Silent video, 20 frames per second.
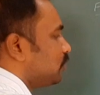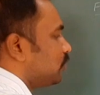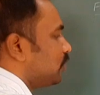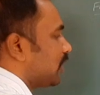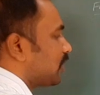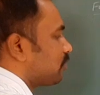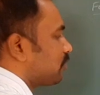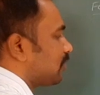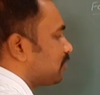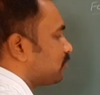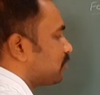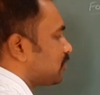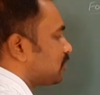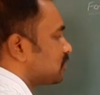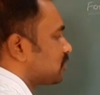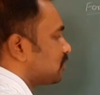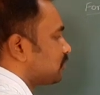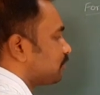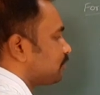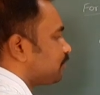1 1
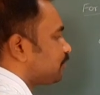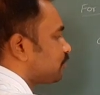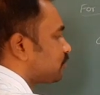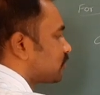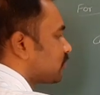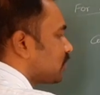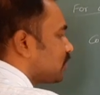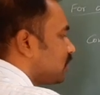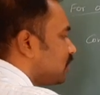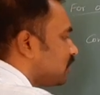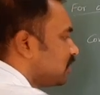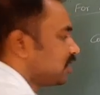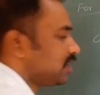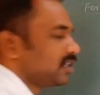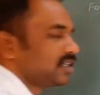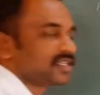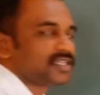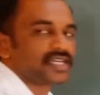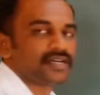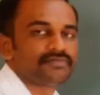function.
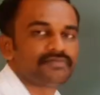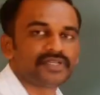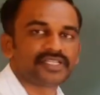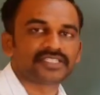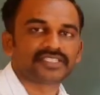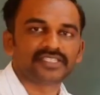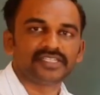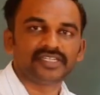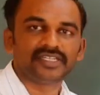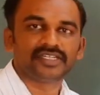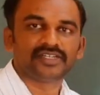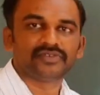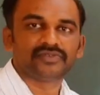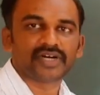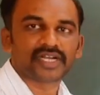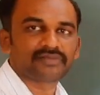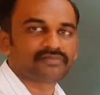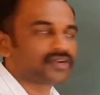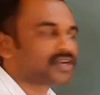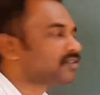F is a 1
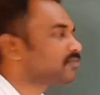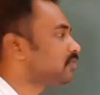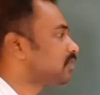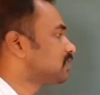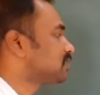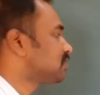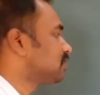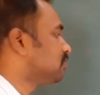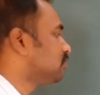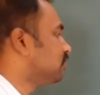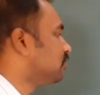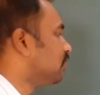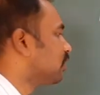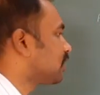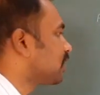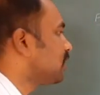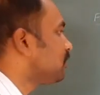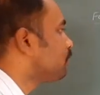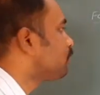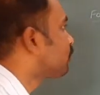1 function. Okay.